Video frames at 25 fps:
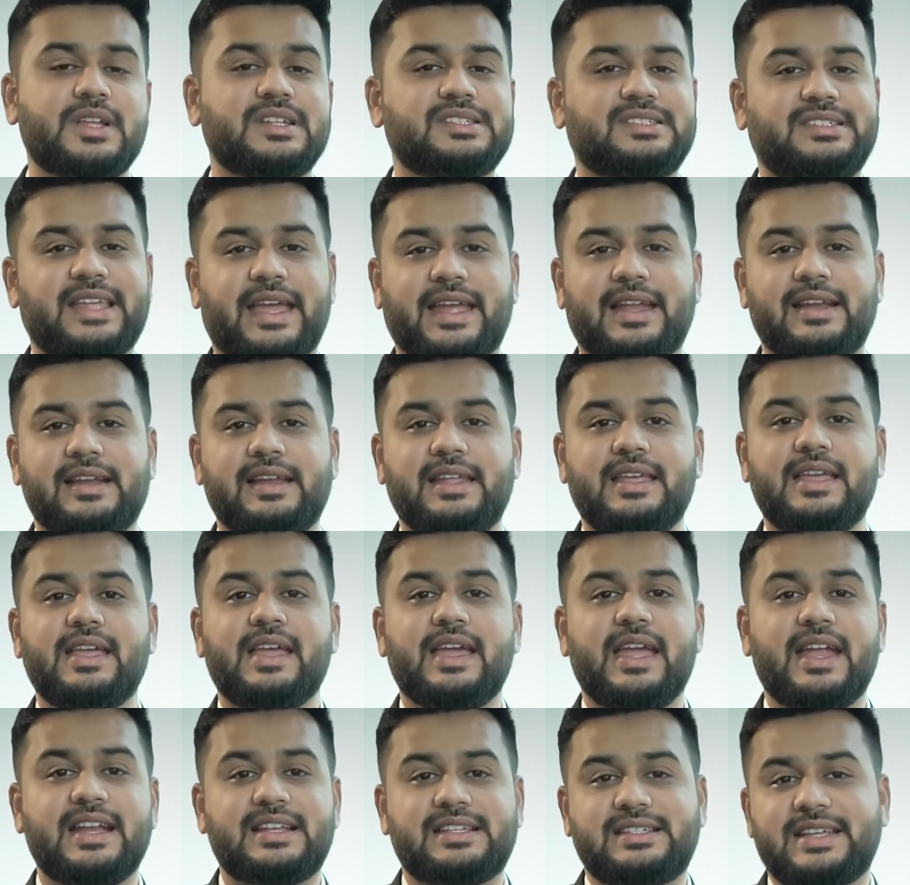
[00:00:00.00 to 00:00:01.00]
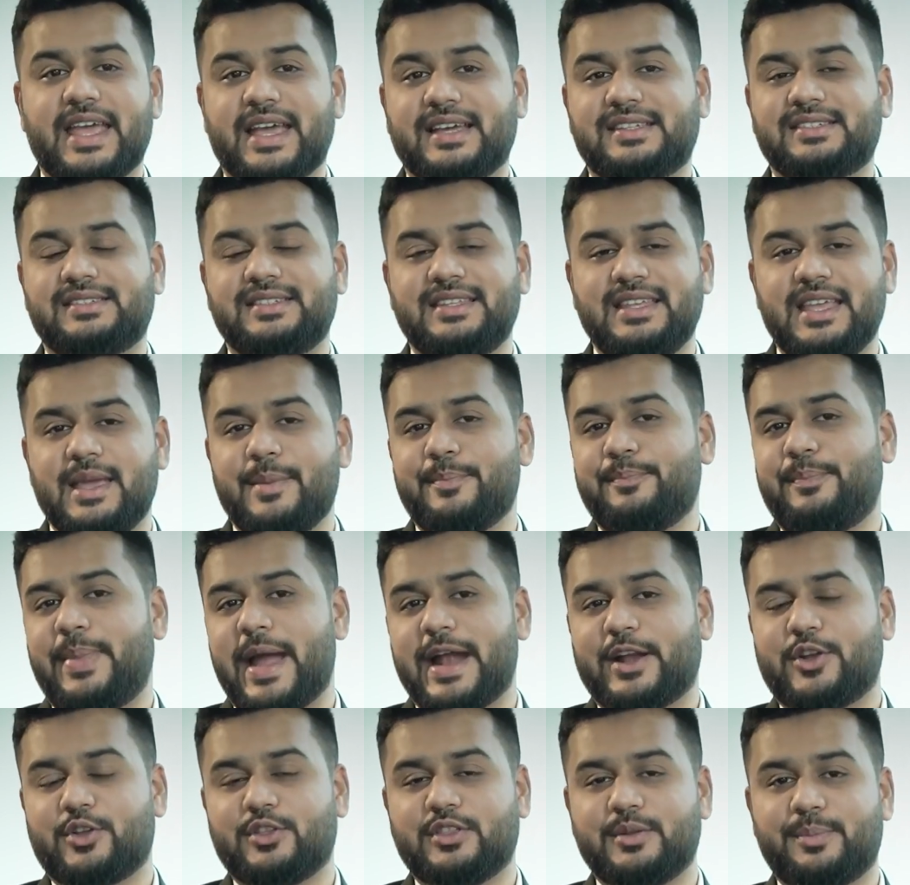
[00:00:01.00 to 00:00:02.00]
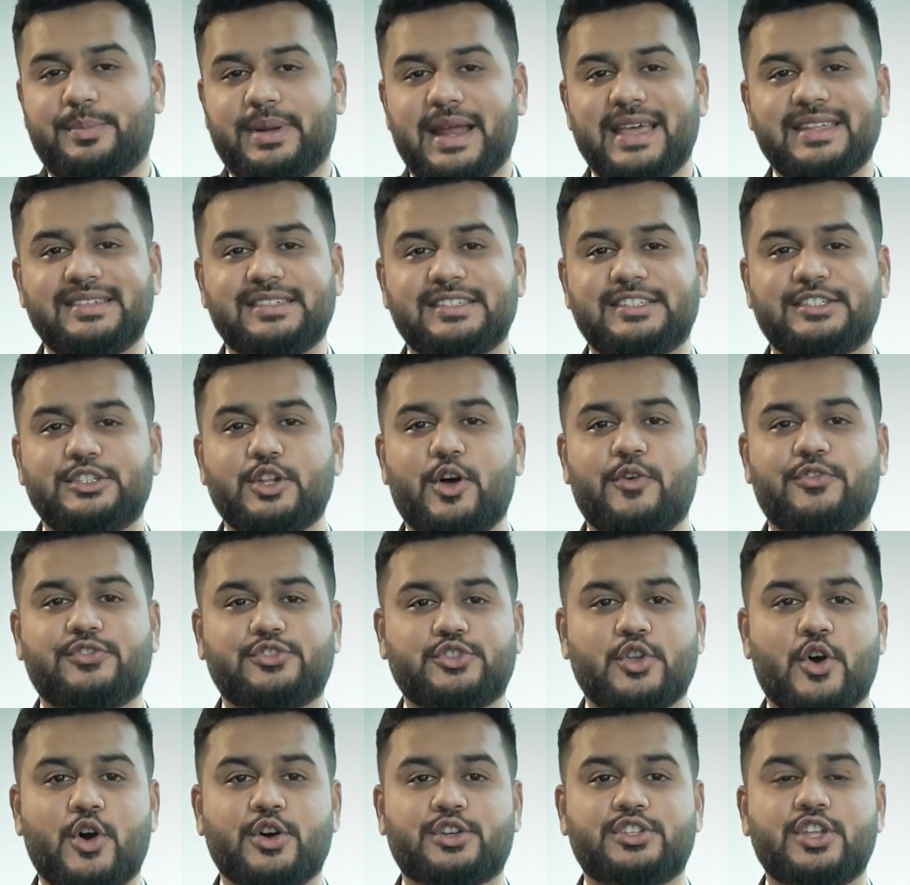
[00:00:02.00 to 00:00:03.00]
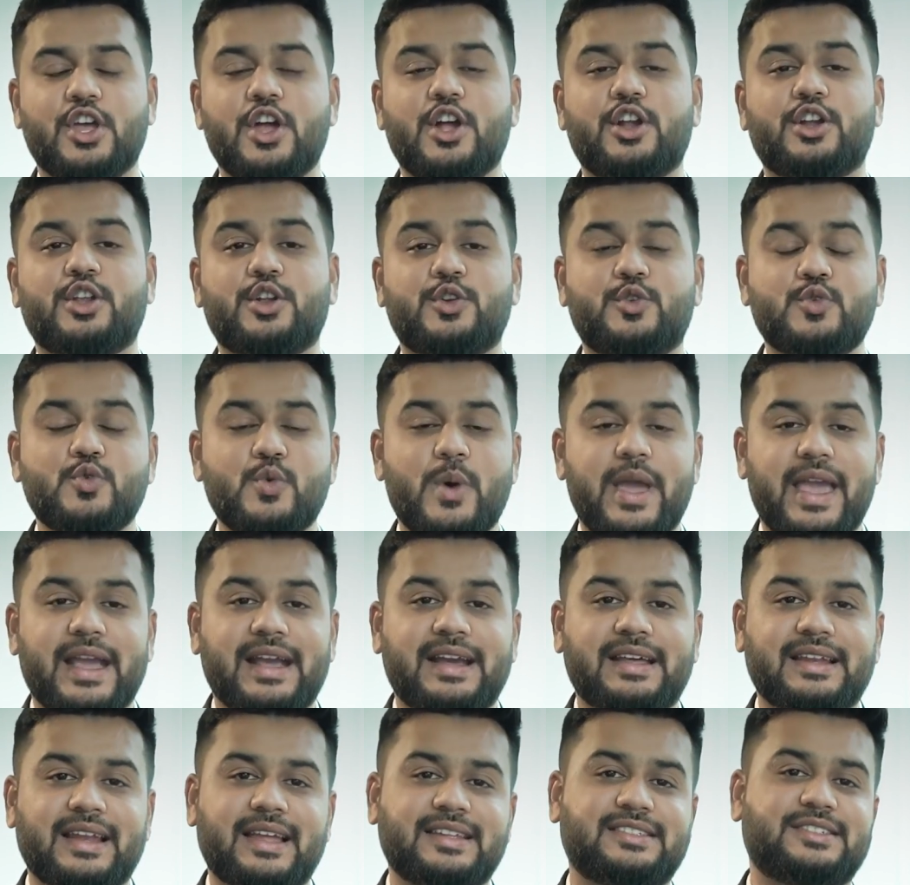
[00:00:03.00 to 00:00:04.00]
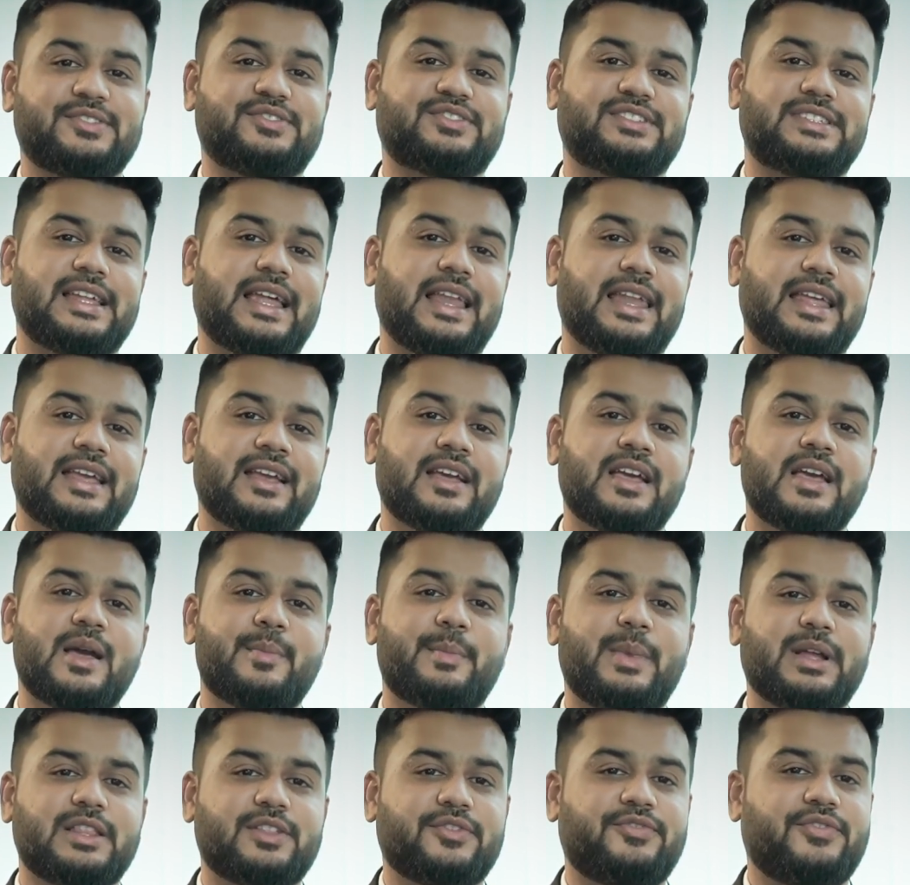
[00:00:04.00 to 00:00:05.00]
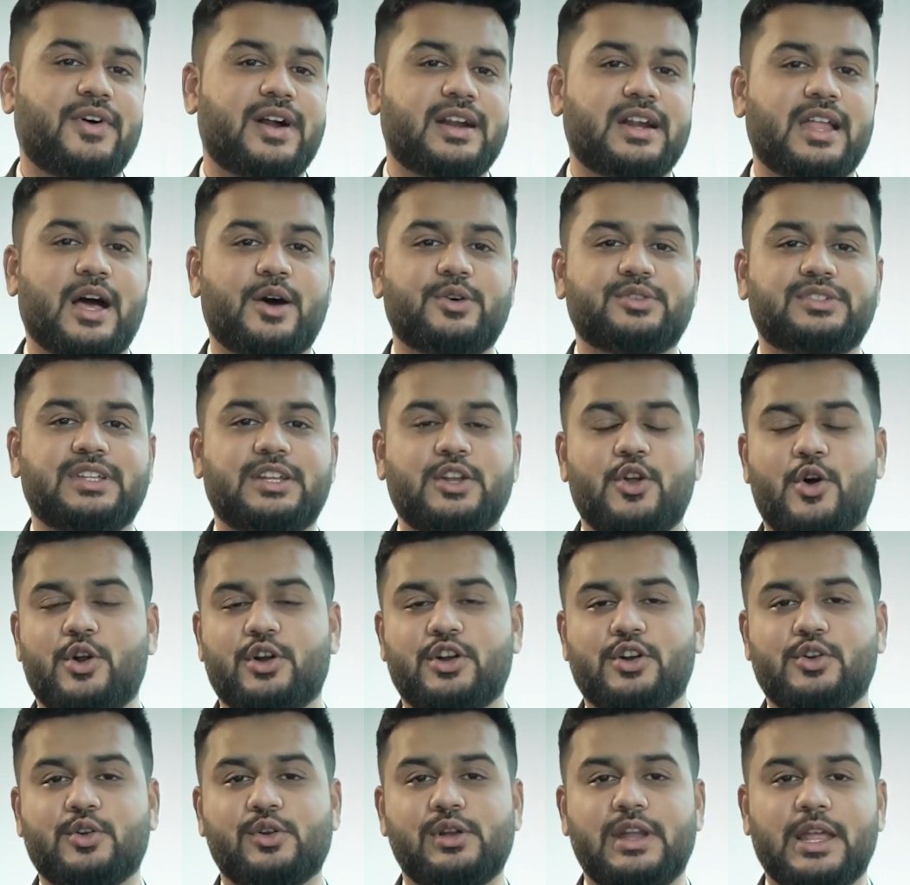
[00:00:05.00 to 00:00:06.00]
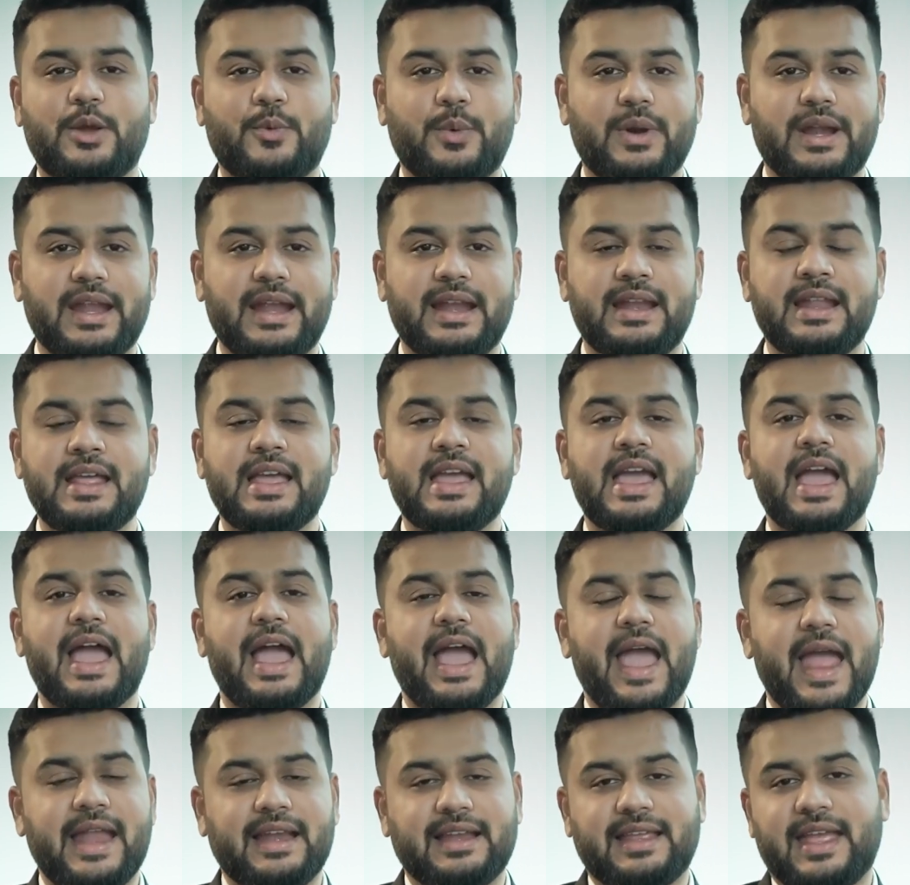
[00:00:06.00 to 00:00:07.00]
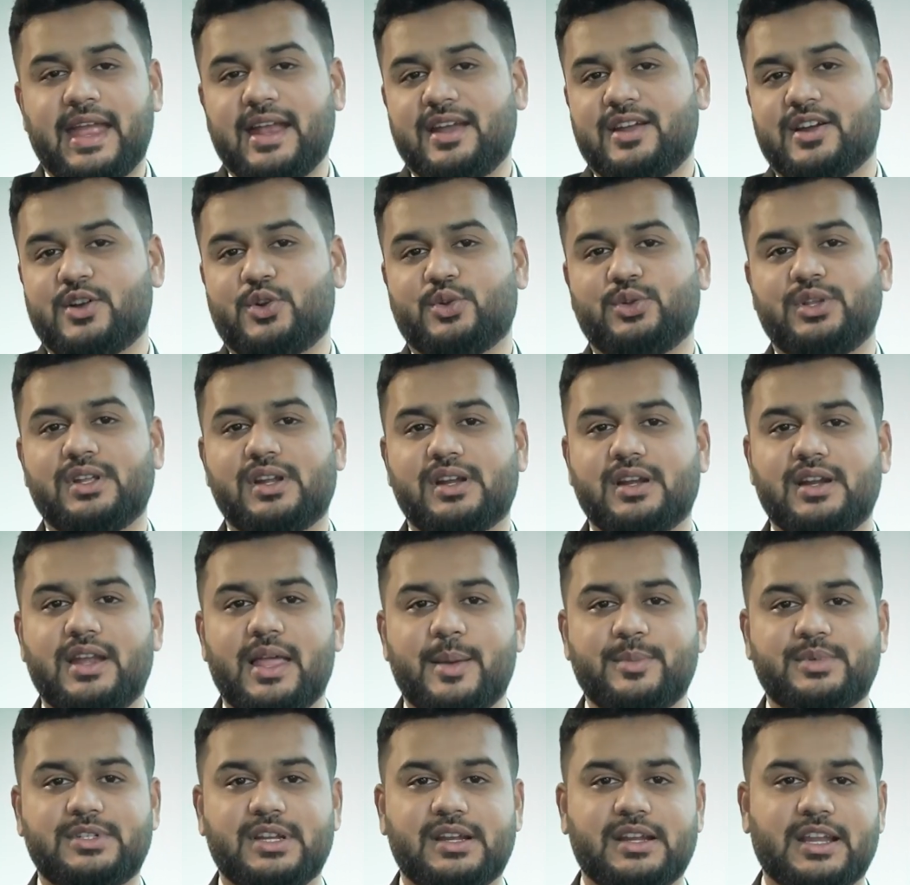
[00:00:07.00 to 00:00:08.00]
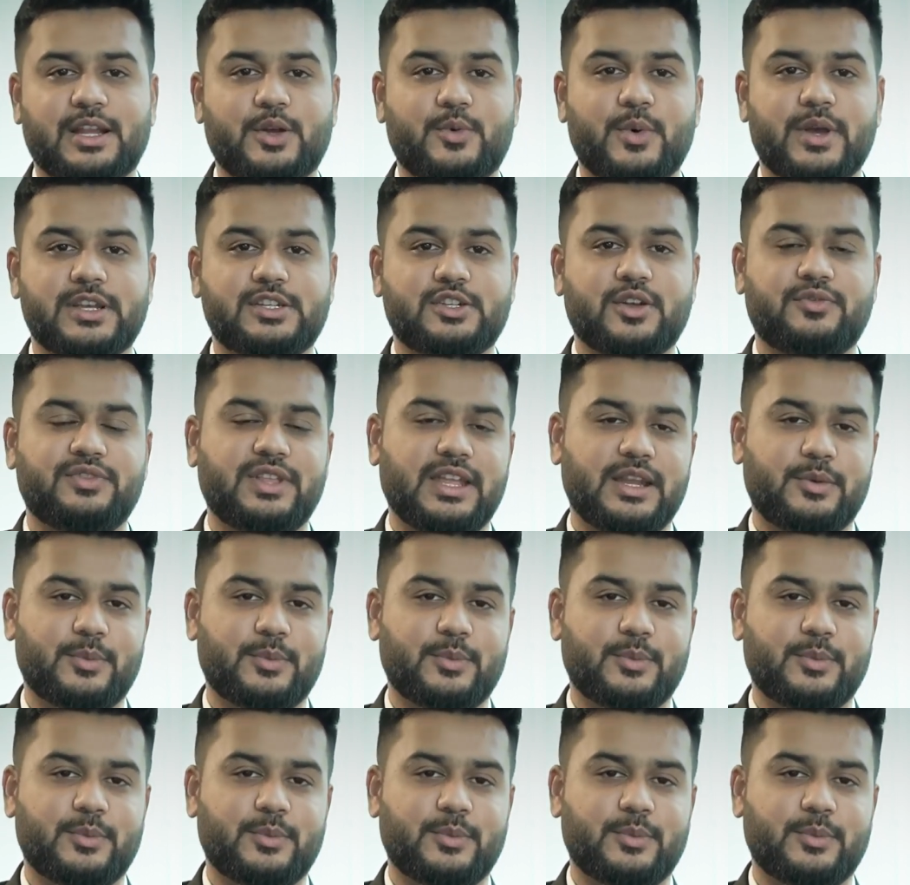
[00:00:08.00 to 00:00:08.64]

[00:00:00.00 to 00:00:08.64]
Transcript: Secondly, it checks the impact on the prices of stocks due to aggressive selling by the fund house in order to liquidate and cater to the redemption request of the